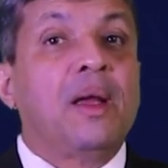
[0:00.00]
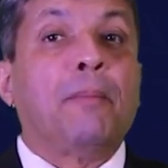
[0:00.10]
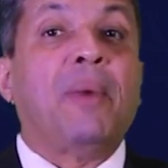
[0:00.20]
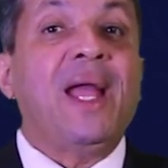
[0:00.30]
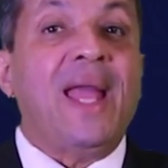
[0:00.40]

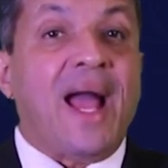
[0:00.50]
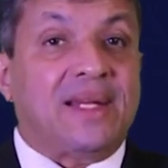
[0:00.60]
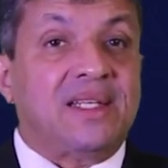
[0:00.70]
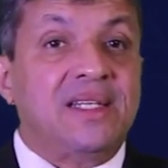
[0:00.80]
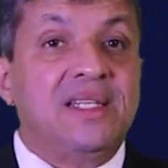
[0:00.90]
by
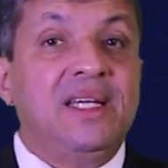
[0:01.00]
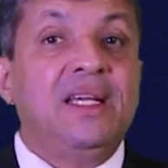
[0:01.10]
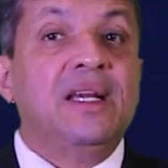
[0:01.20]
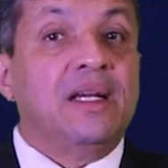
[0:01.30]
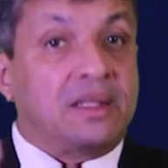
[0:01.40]
attending
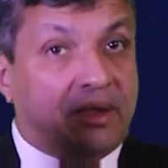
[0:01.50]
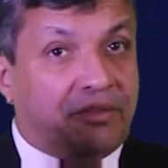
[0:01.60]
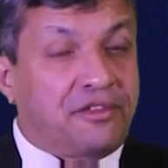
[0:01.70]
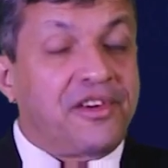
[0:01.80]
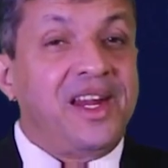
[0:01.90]
the
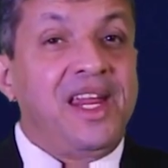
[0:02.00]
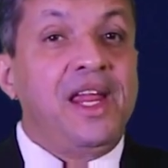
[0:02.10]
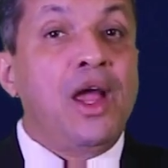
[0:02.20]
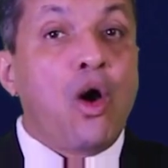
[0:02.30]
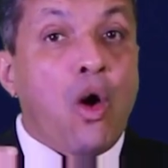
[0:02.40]
free
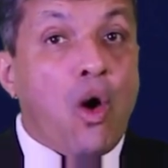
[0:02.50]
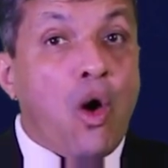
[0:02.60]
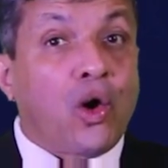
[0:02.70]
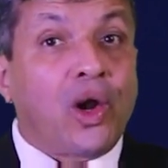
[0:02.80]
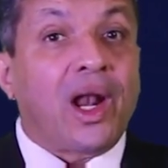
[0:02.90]

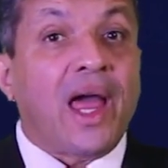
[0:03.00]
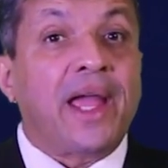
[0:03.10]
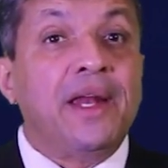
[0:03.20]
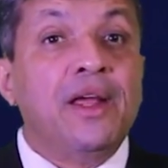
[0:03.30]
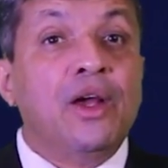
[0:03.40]

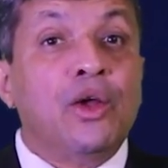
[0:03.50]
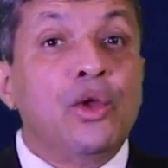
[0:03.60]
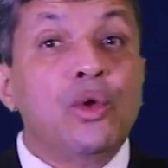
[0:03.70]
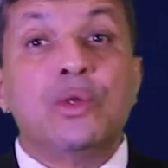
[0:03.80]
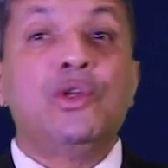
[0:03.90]
online
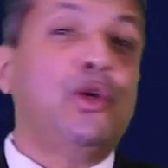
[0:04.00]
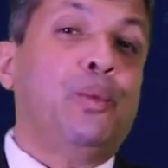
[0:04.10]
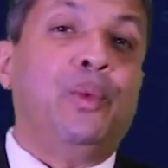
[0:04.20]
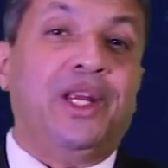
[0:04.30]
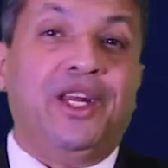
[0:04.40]
YouTube
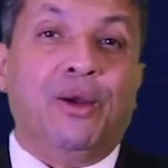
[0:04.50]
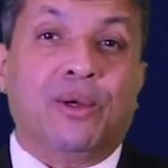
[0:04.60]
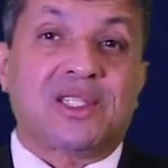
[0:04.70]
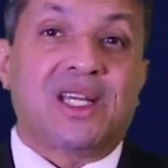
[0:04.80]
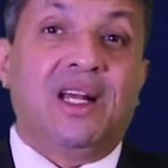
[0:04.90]

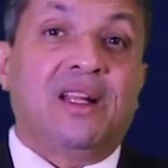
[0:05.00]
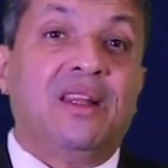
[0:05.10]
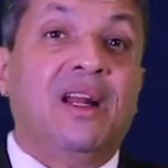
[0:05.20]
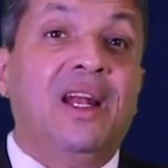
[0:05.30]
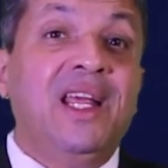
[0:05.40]
videos
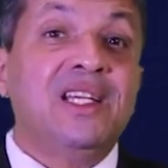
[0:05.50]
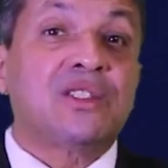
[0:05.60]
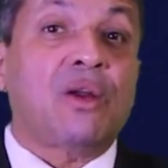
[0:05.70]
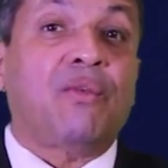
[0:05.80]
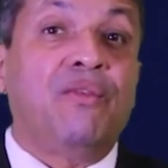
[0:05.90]
the links
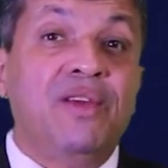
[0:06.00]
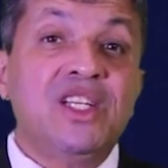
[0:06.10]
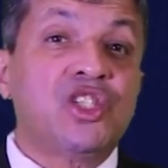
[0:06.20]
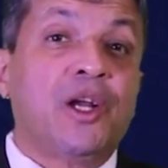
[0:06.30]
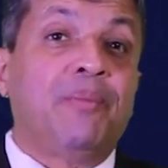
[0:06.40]
of
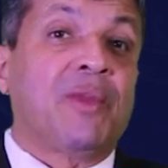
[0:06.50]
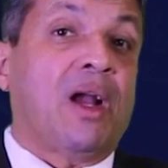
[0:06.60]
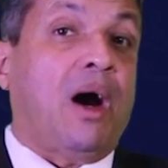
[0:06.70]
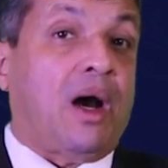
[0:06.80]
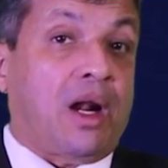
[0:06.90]
which
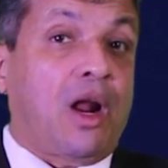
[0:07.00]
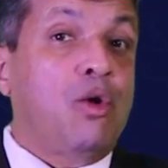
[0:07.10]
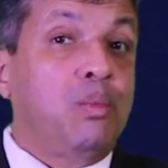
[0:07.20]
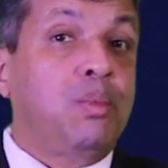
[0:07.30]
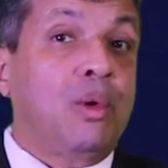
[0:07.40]
are now
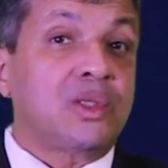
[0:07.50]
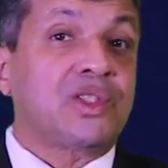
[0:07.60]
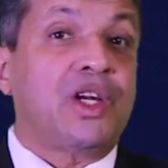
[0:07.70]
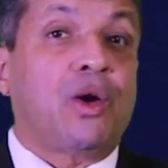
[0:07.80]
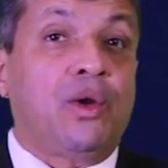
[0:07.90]

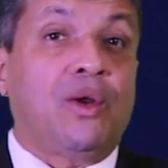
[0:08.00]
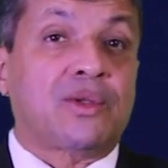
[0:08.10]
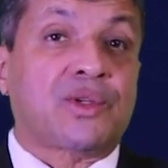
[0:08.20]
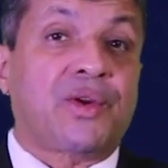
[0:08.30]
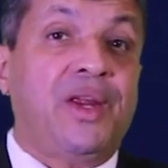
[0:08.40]
posted on your
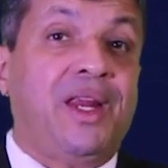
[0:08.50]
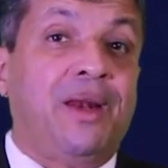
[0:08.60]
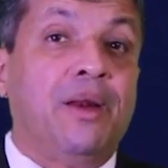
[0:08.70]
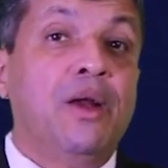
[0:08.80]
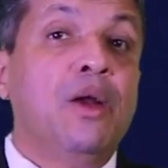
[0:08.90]
screen,
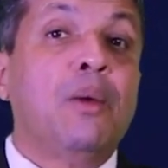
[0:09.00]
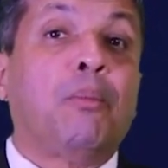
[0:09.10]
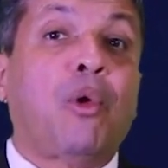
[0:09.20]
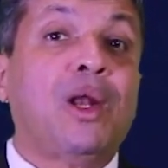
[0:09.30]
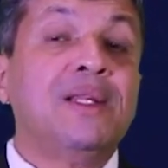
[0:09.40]

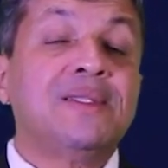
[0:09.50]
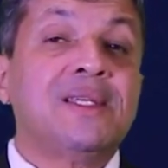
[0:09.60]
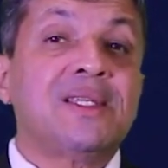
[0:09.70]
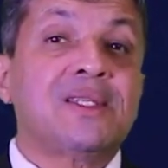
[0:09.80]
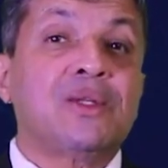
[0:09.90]

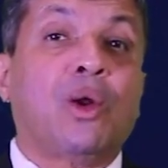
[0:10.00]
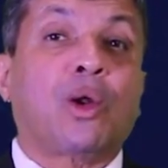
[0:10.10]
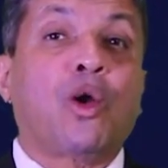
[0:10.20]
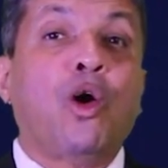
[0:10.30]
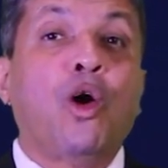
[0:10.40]

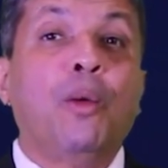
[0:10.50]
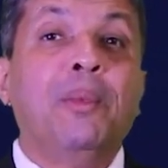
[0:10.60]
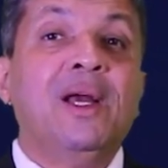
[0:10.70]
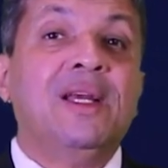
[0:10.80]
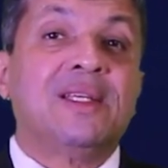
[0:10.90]
polinsys.com
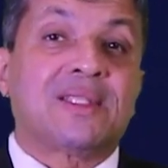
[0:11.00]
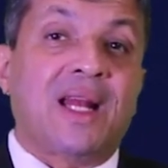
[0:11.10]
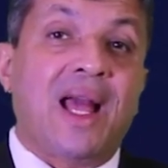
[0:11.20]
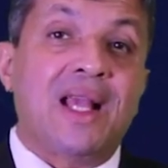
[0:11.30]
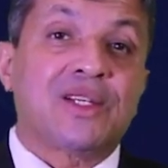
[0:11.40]

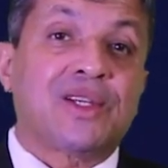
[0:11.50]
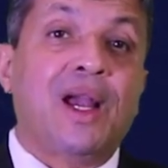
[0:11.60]
slash